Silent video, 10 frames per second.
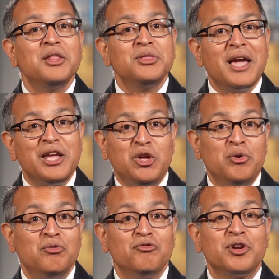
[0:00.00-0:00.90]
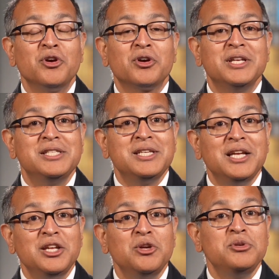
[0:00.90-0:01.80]
Thank you for your
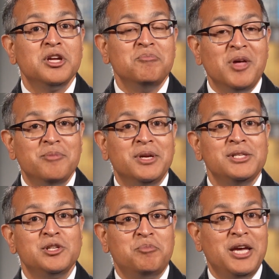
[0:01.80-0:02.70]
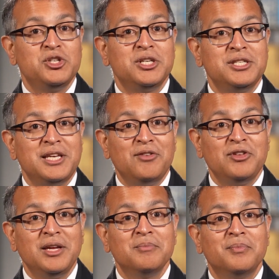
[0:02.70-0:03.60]
continued commitment to patient
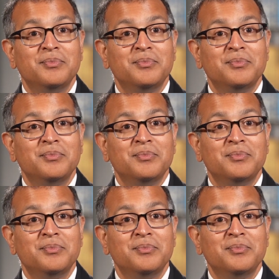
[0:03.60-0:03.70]
safety.